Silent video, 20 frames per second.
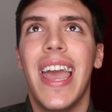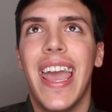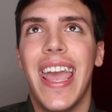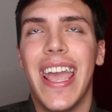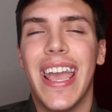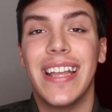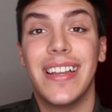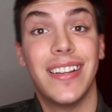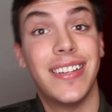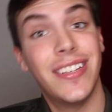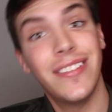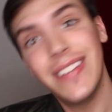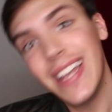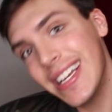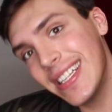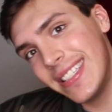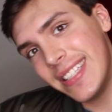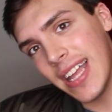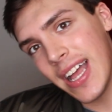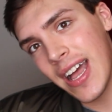and until
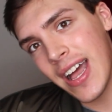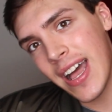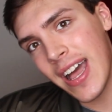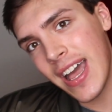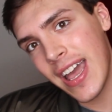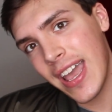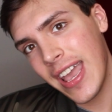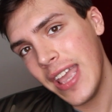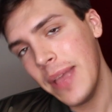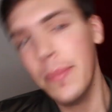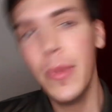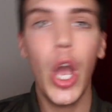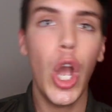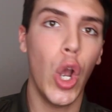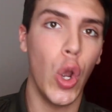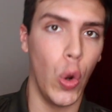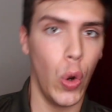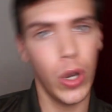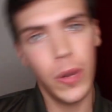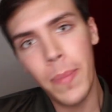next time,
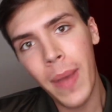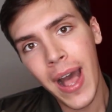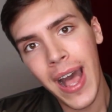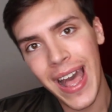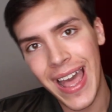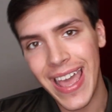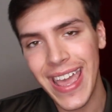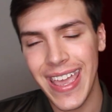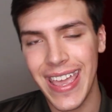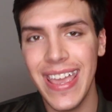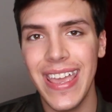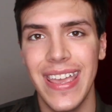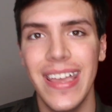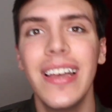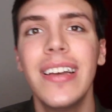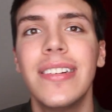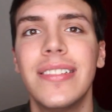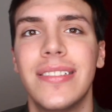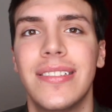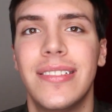
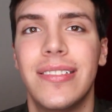goodbye.